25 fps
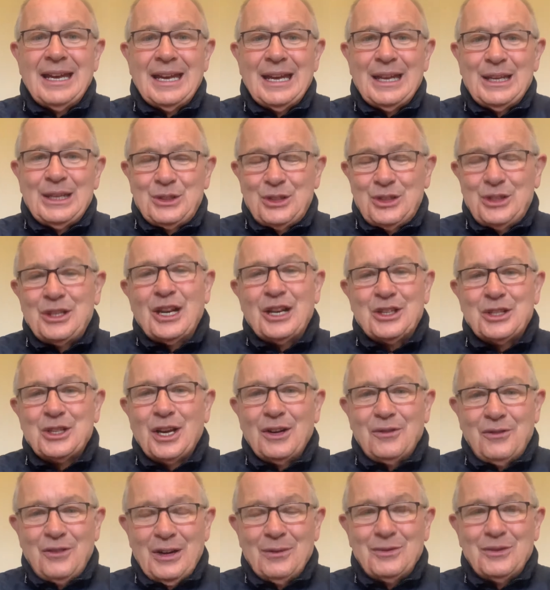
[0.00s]
It starts
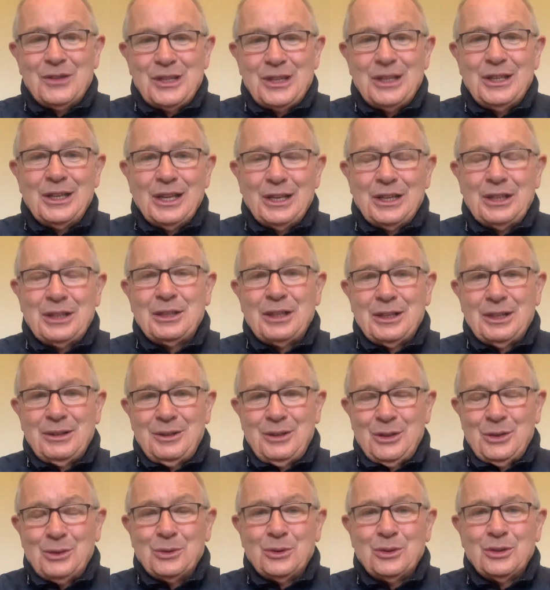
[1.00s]
off, obviously,
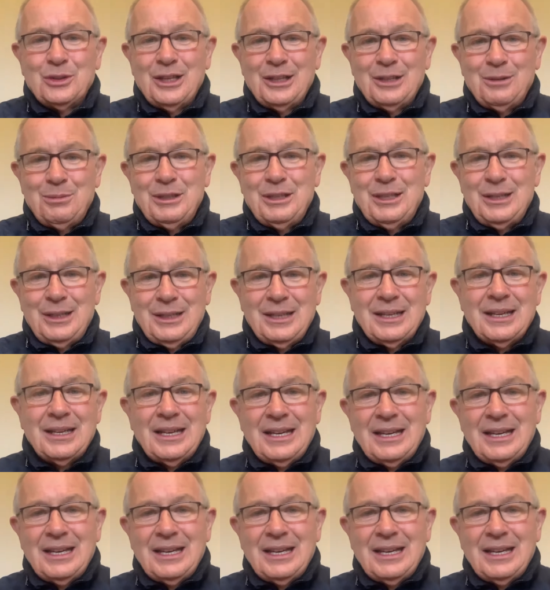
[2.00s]
there'll be...